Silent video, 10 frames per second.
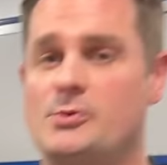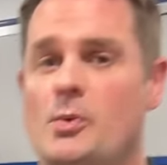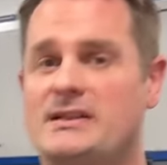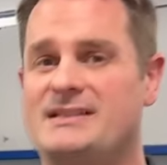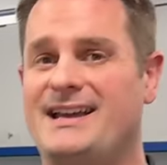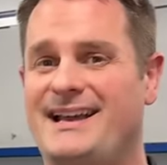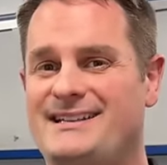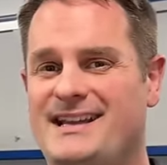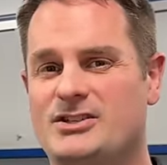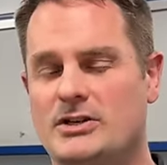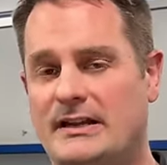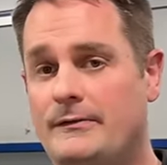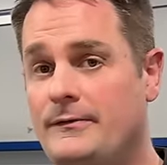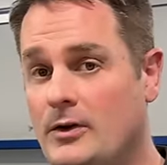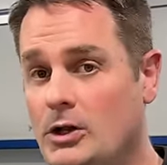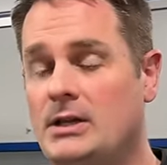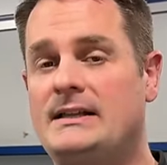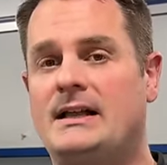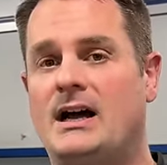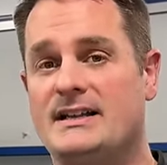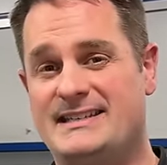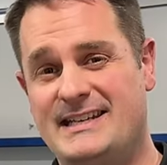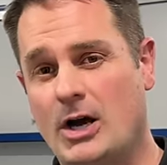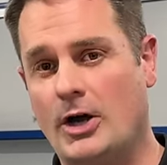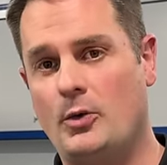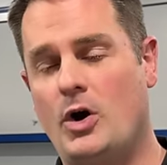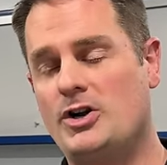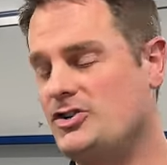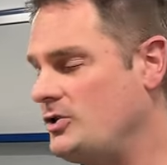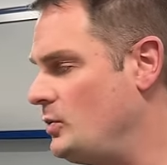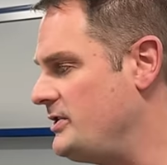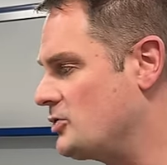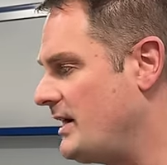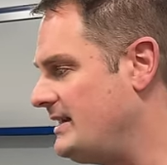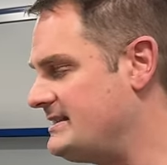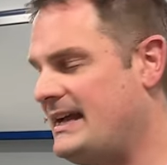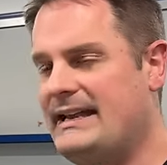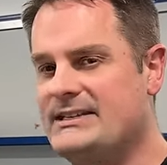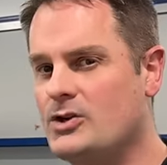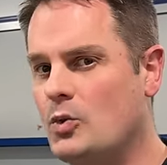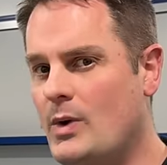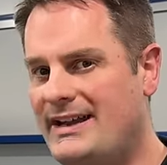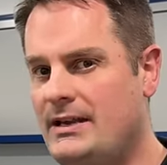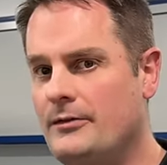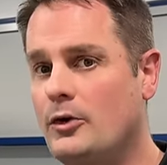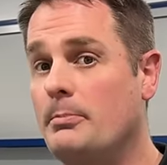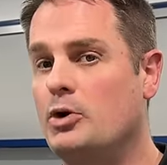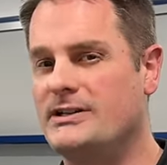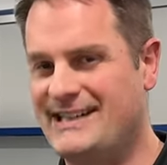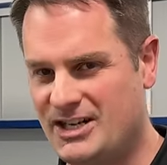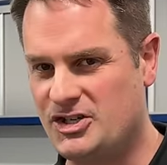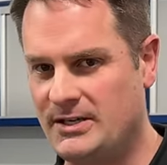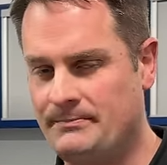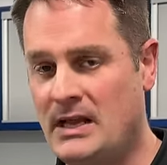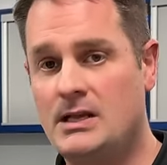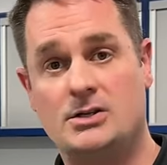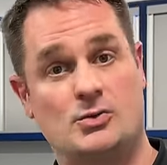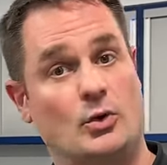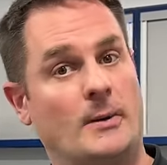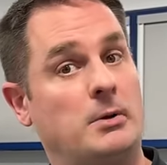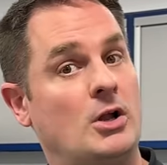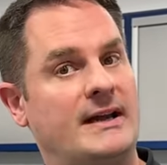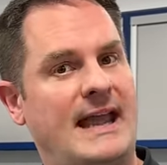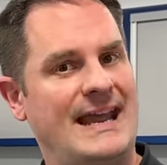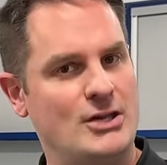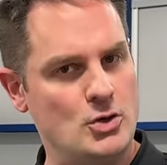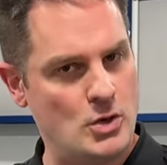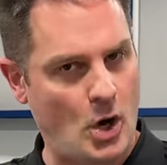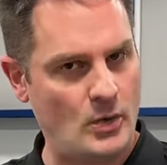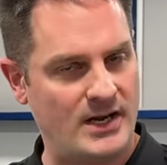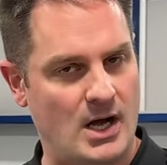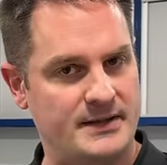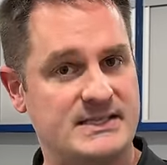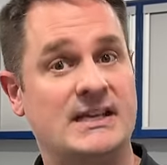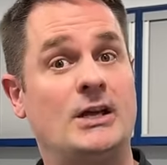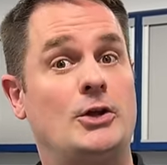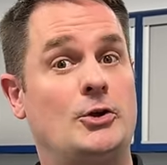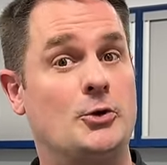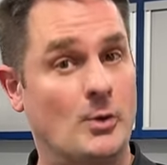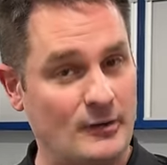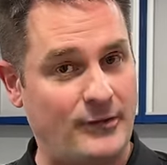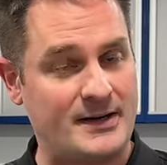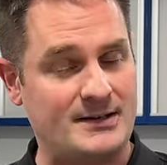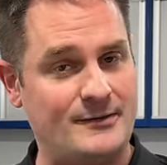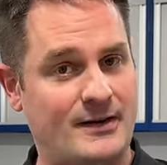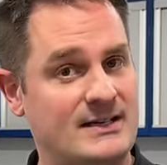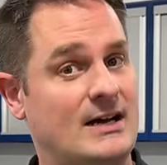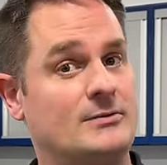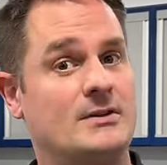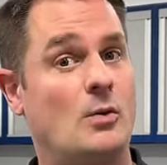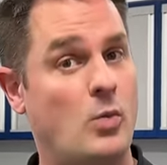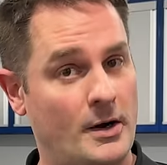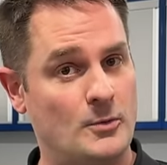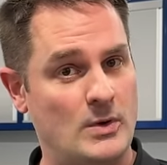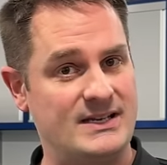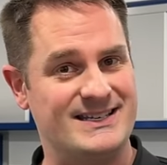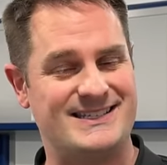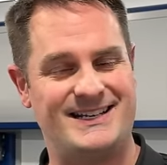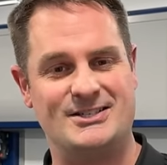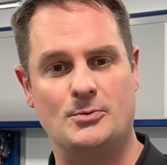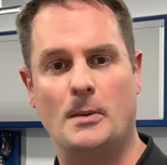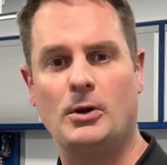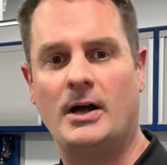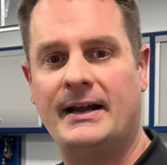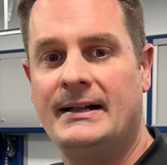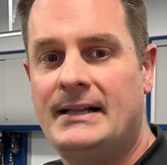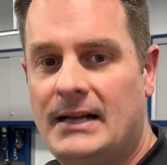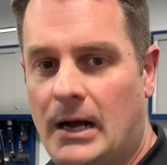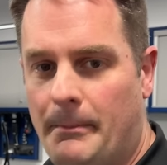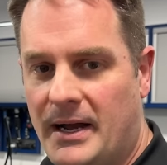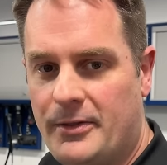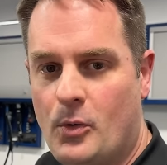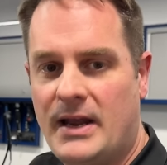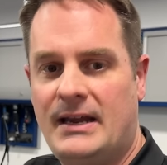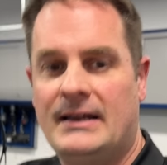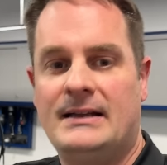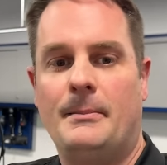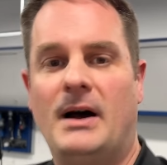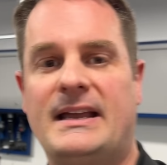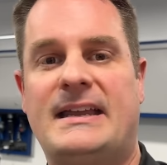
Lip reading: we went ahead and did a full decon wash. We dried it and it's ready for protection because we're applying a new coating on this. You will finally find out what we decided to apply. By the way, my